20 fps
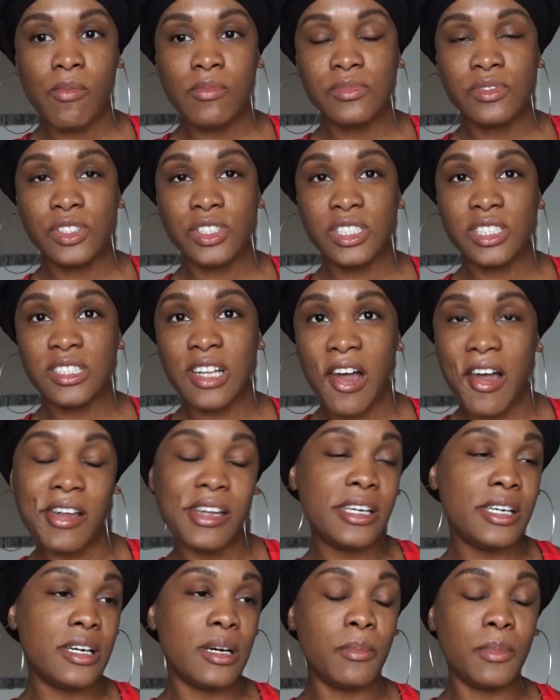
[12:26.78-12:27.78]
She's not
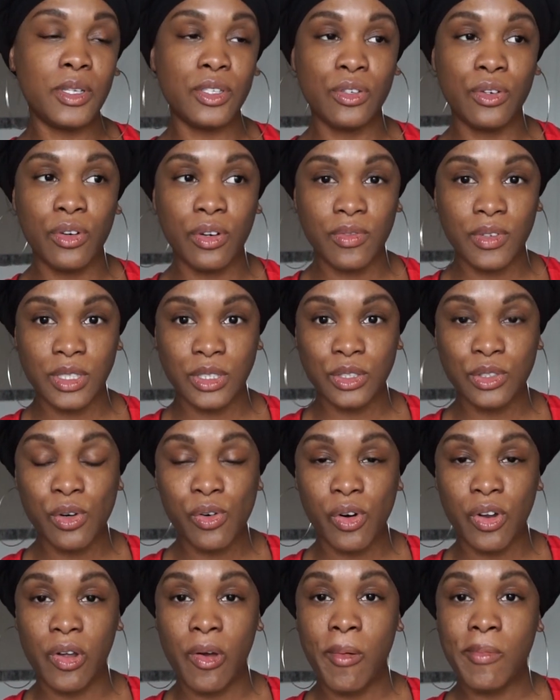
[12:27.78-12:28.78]
here. I'm about to go around the
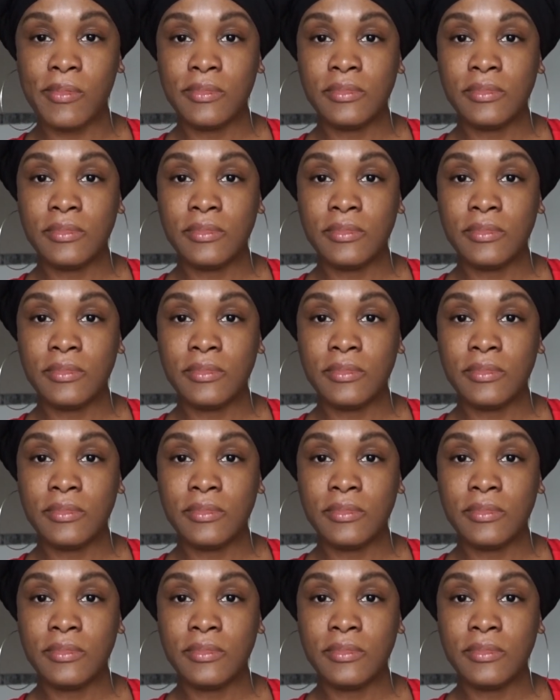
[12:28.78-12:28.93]
corner